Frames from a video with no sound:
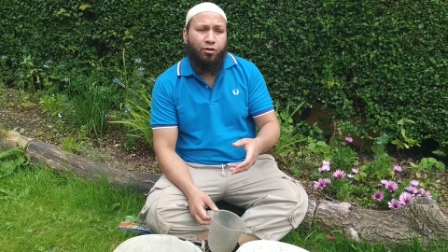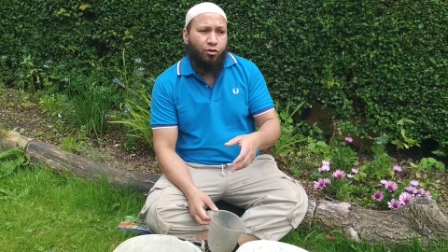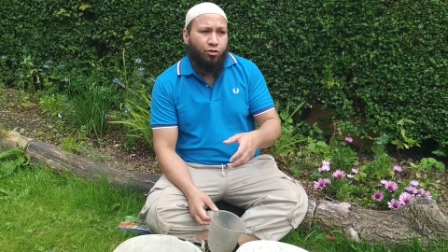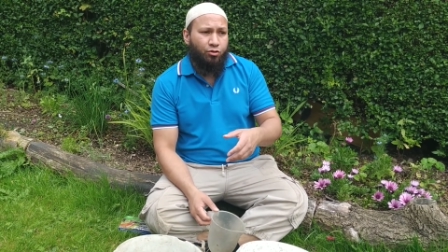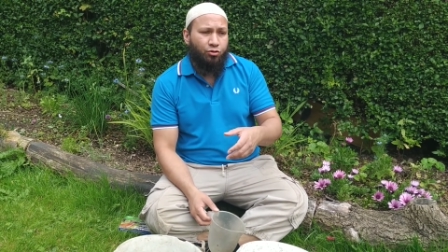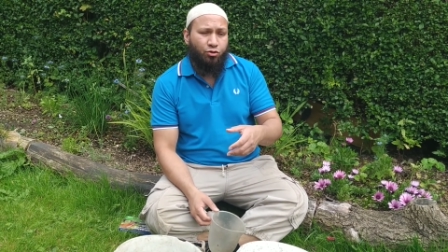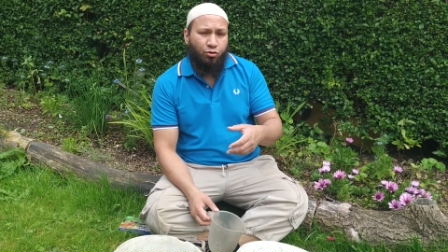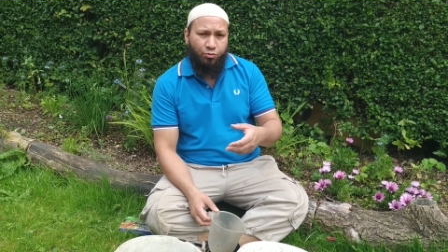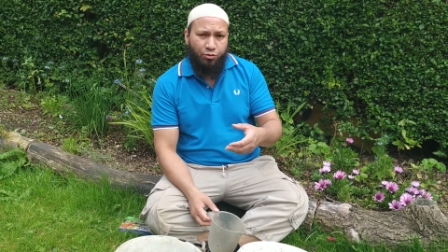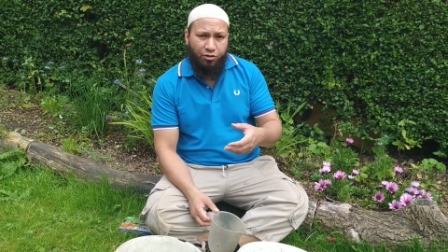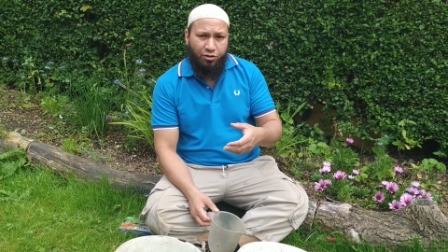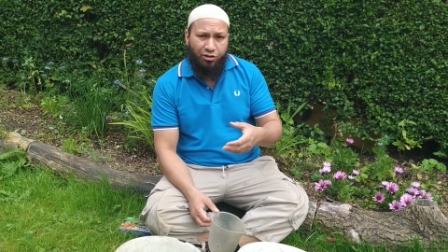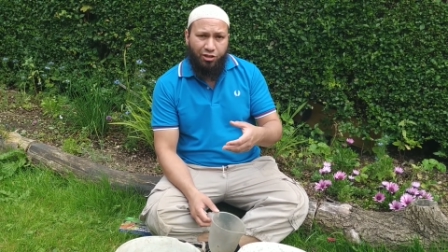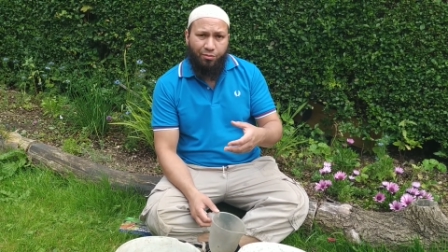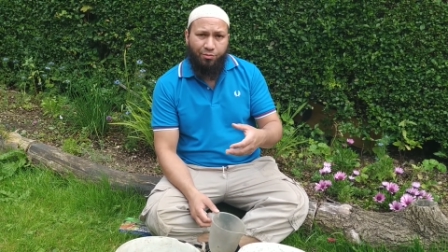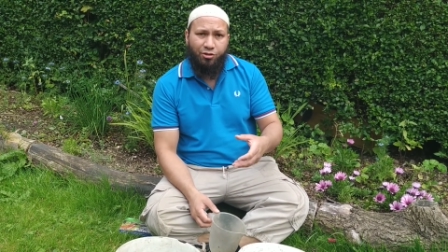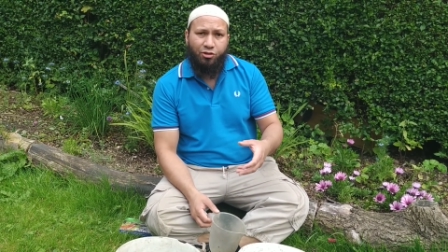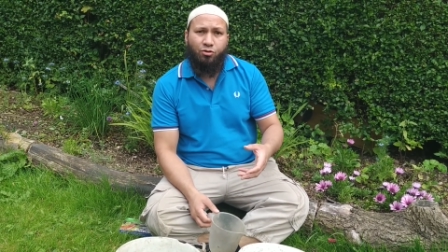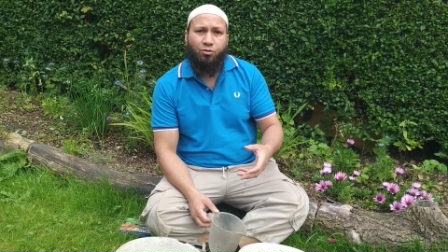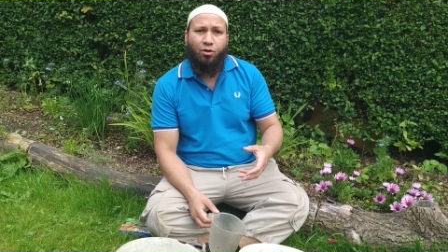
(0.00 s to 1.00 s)
so much
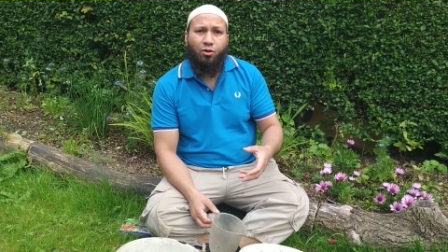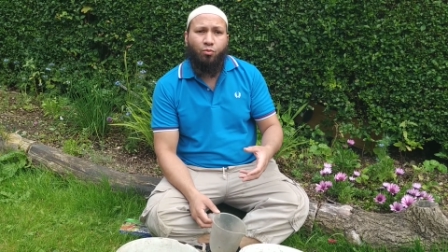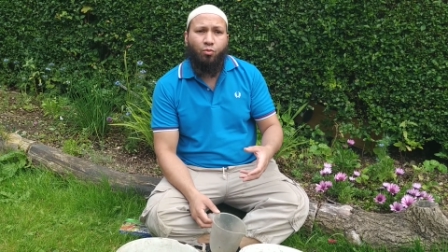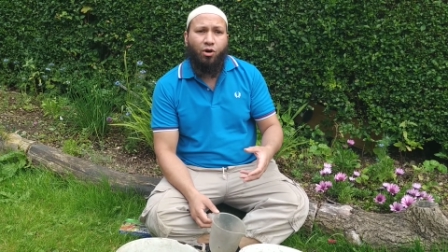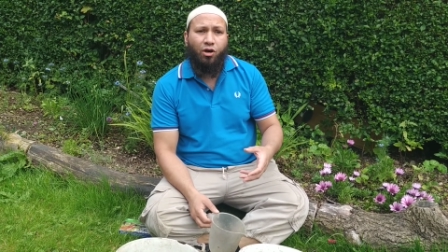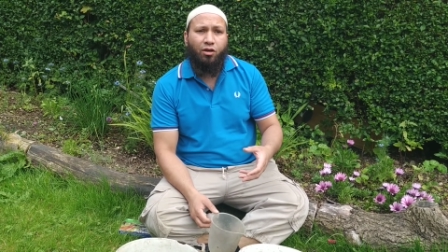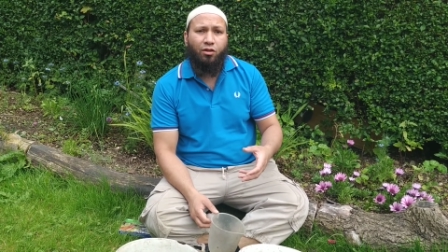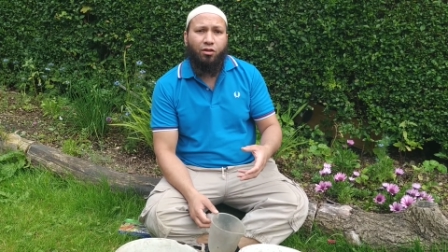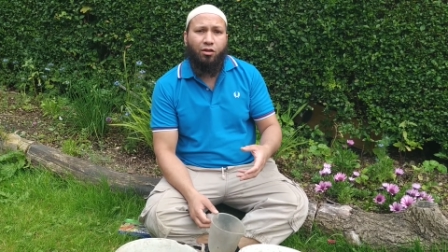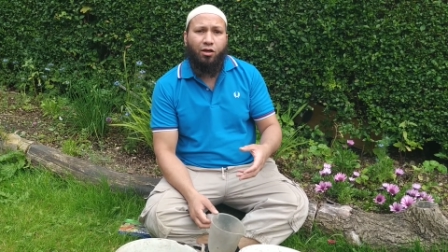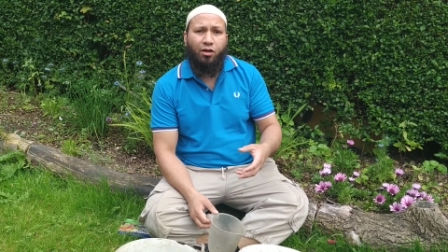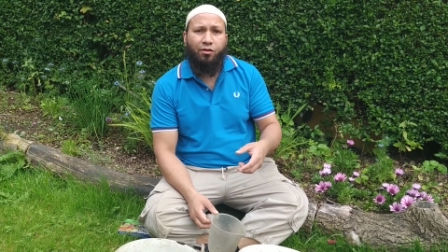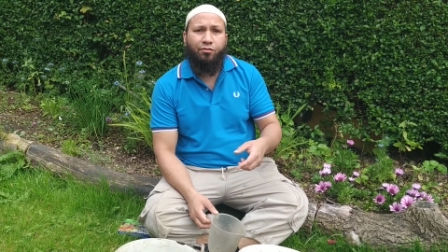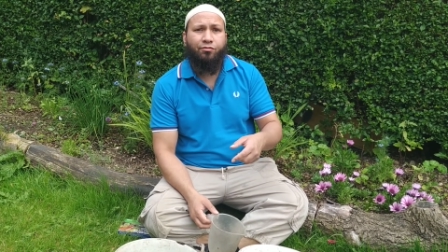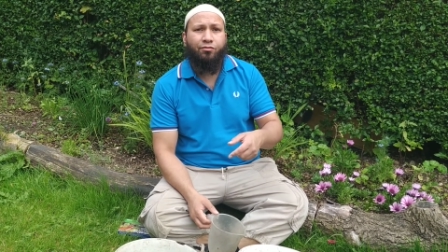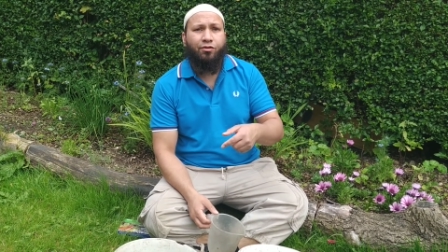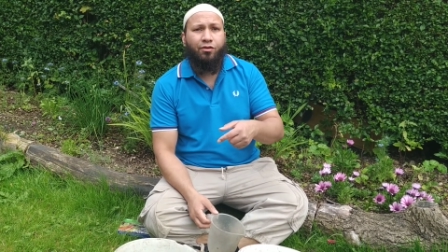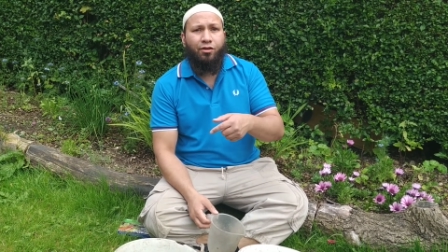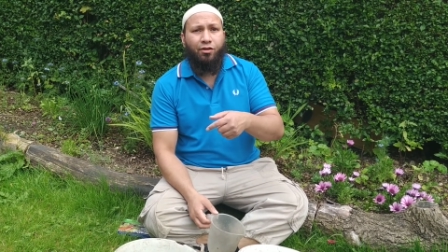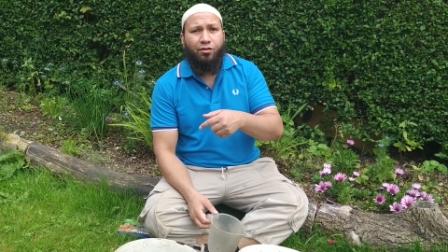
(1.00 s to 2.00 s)
damage to our wildlife,
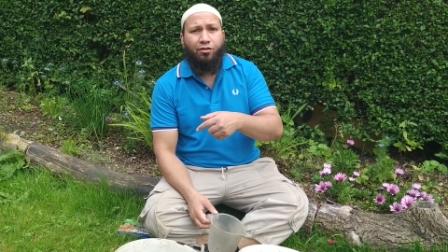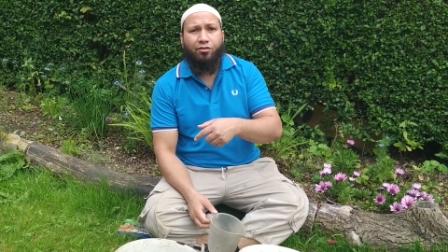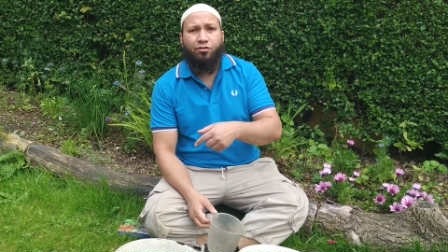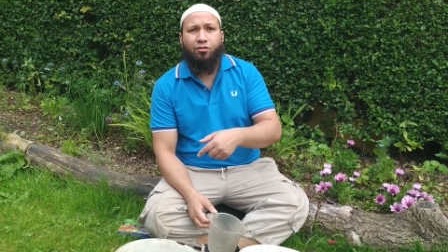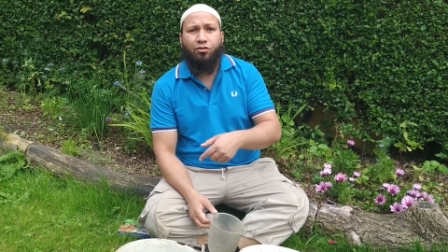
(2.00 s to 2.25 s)
it's